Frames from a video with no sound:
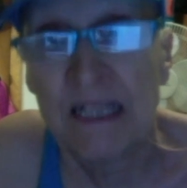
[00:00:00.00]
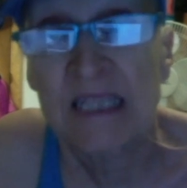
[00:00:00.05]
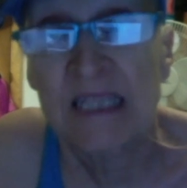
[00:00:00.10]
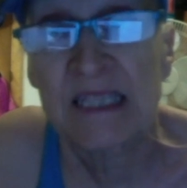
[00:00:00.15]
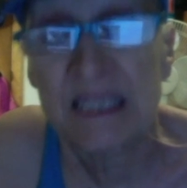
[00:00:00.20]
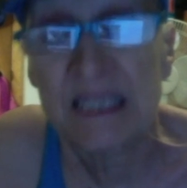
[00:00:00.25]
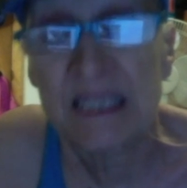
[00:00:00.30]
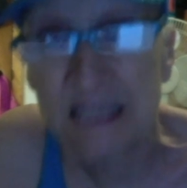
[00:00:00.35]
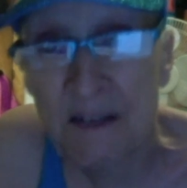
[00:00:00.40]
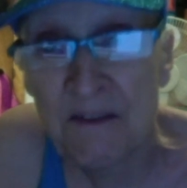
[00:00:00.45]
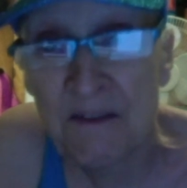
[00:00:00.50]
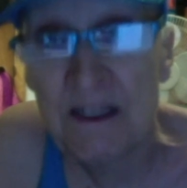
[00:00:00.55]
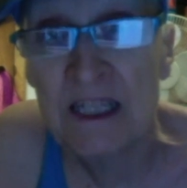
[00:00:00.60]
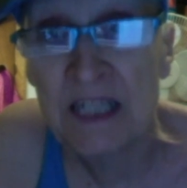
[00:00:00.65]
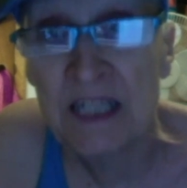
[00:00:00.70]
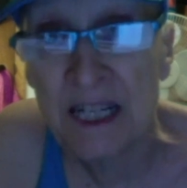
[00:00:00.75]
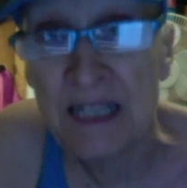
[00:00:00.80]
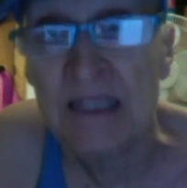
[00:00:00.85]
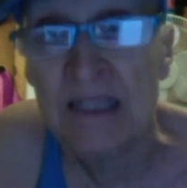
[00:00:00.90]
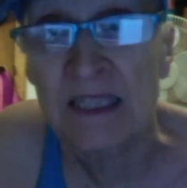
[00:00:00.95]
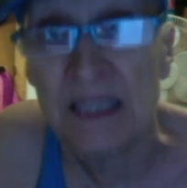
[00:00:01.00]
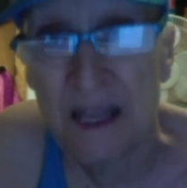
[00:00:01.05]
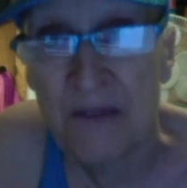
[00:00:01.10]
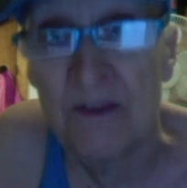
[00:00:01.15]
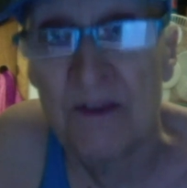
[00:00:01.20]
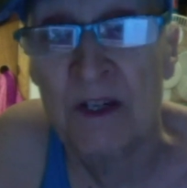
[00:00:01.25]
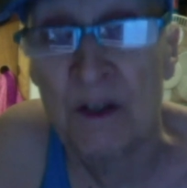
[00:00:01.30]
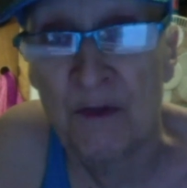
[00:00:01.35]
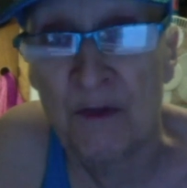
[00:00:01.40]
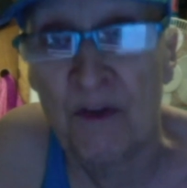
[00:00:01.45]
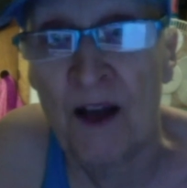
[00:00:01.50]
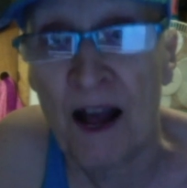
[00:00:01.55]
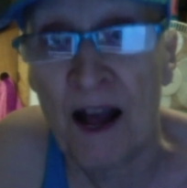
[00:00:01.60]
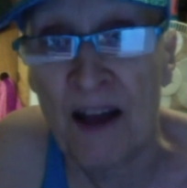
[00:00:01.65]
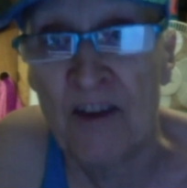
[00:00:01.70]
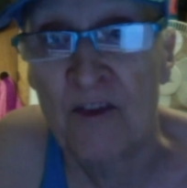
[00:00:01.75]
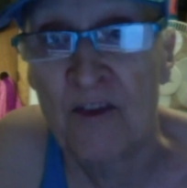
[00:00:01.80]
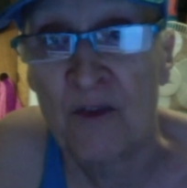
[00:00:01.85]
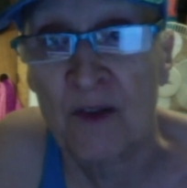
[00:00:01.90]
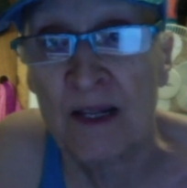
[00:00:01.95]

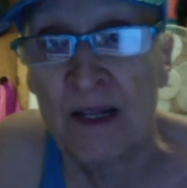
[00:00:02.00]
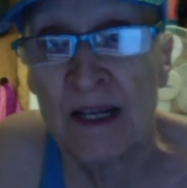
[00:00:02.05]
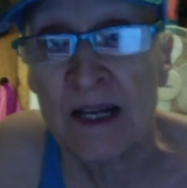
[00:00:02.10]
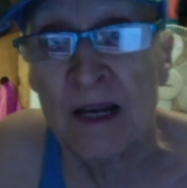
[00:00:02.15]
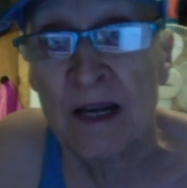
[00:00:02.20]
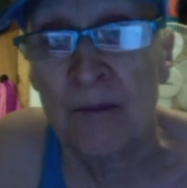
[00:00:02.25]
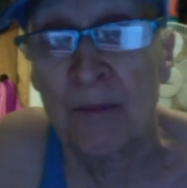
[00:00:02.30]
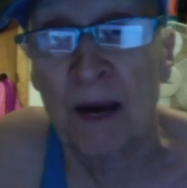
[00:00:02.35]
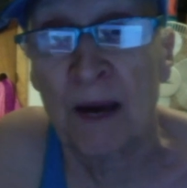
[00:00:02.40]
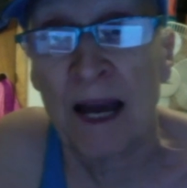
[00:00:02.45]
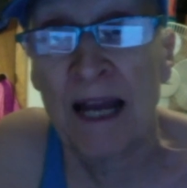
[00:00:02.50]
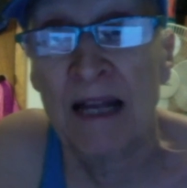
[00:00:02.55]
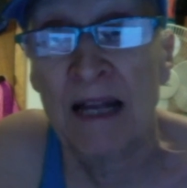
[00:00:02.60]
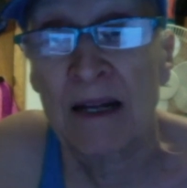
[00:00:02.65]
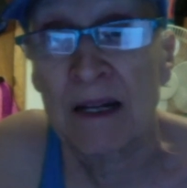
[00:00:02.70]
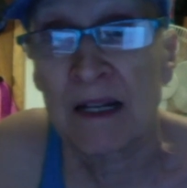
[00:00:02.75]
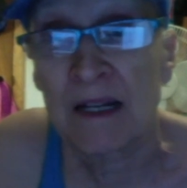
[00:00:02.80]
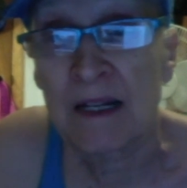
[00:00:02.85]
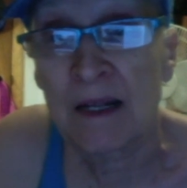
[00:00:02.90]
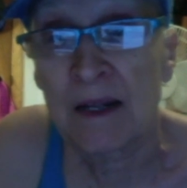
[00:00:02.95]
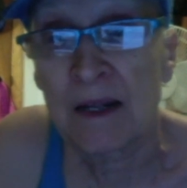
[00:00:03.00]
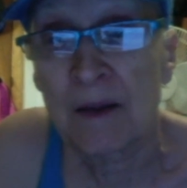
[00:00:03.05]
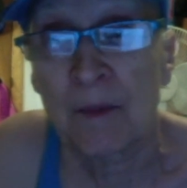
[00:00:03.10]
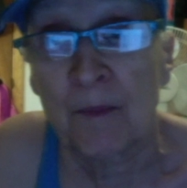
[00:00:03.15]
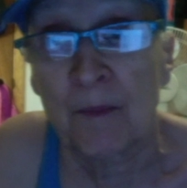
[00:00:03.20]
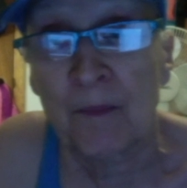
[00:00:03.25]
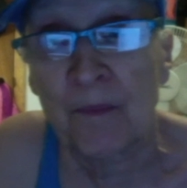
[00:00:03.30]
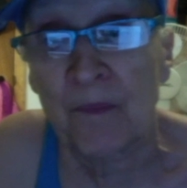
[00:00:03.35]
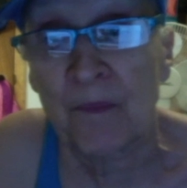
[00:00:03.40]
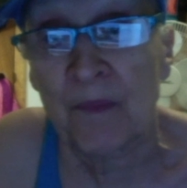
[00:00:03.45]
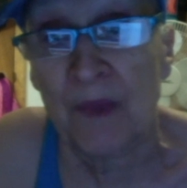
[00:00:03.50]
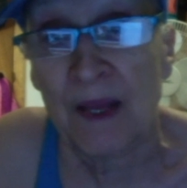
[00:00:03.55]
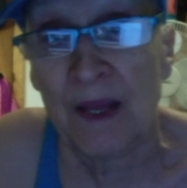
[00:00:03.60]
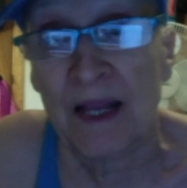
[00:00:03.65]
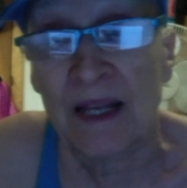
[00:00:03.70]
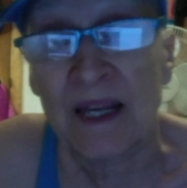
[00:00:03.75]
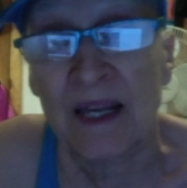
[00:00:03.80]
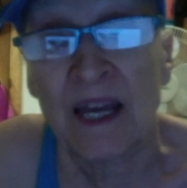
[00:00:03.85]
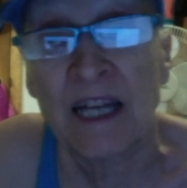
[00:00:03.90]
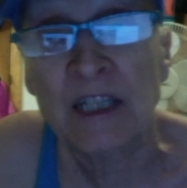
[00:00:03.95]
1775 by
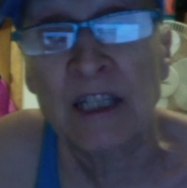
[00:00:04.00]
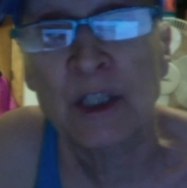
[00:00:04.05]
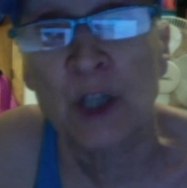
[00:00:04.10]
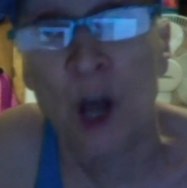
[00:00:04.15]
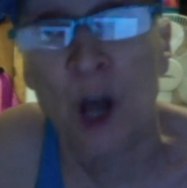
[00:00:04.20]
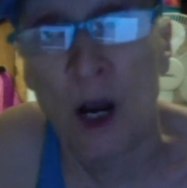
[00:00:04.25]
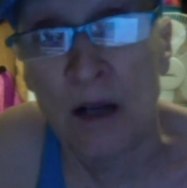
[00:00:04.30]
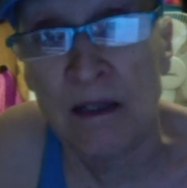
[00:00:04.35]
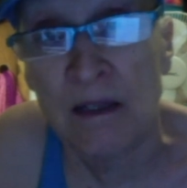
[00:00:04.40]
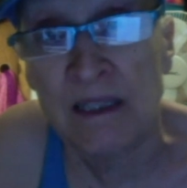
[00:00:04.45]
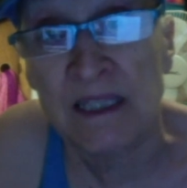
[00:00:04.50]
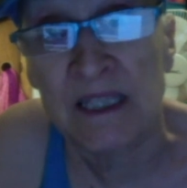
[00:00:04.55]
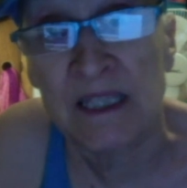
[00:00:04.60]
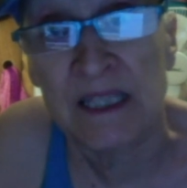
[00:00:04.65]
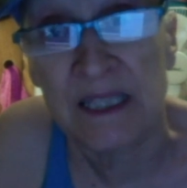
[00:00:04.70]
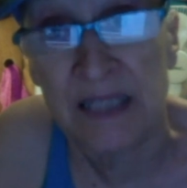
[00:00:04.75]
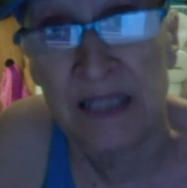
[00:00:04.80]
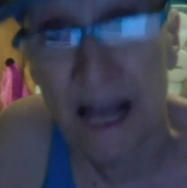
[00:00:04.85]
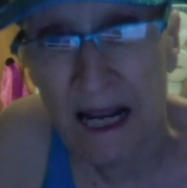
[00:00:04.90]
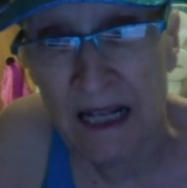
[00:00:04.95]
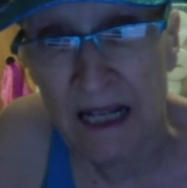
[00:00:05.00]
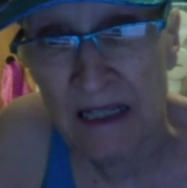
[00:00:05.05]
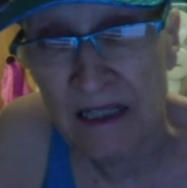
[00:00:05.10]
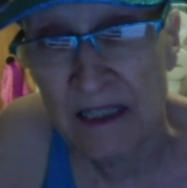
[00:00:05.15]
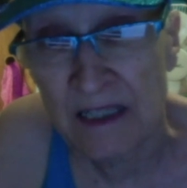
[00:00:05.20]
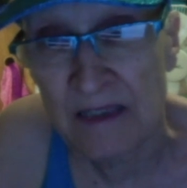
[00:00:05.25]
King Charles II,